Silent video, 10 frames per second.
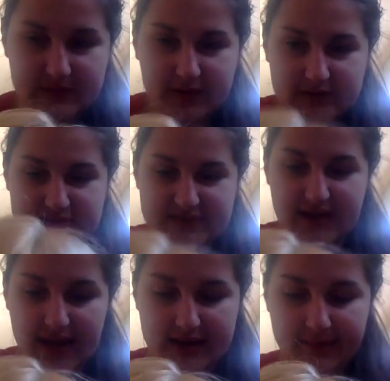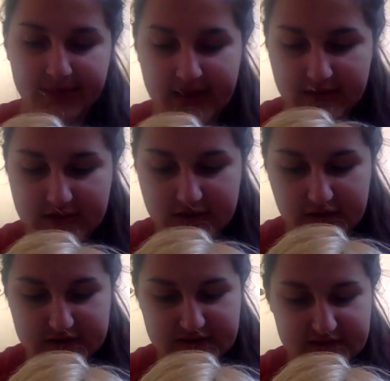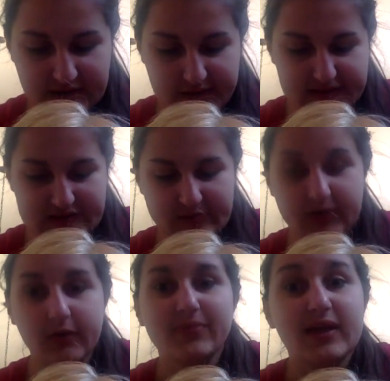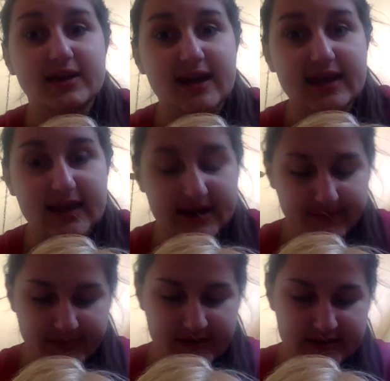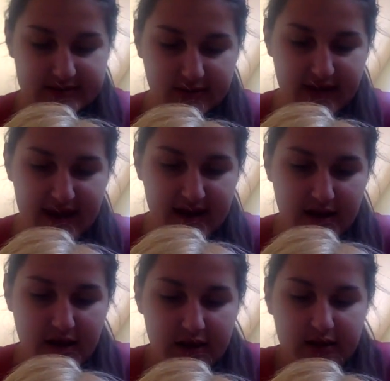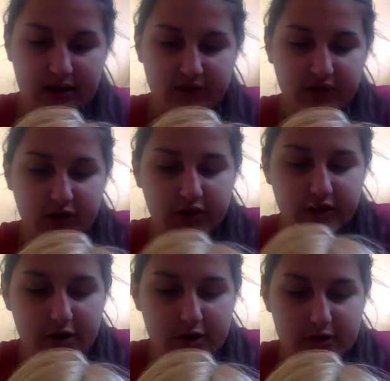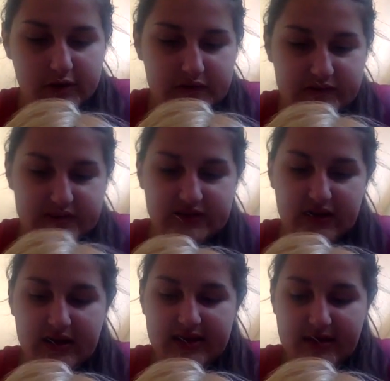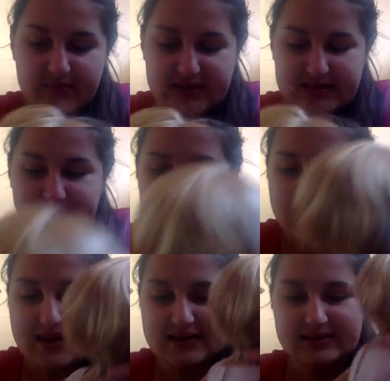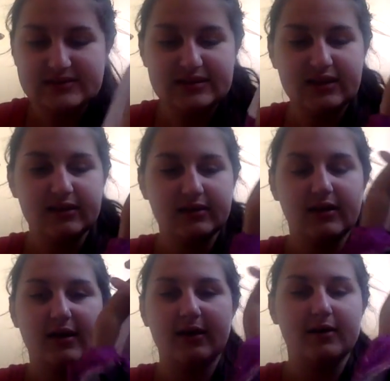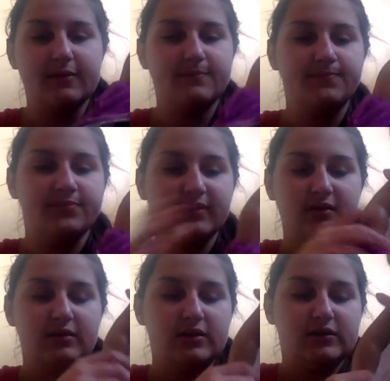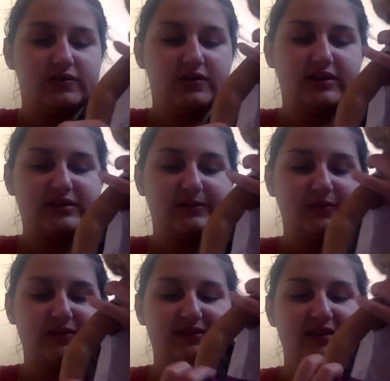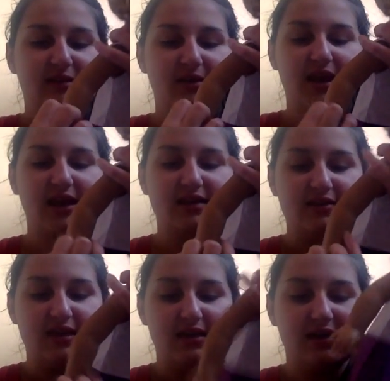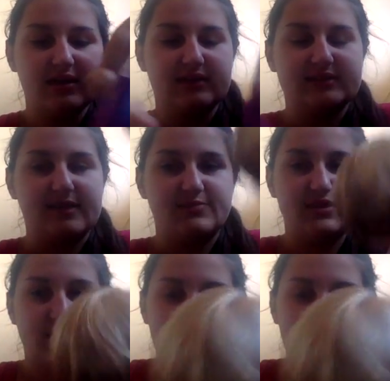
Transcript: supposed to send the dolls to the doll hospital naked so that none of their clothes get misplaced. So you're not supposed to send them in anything except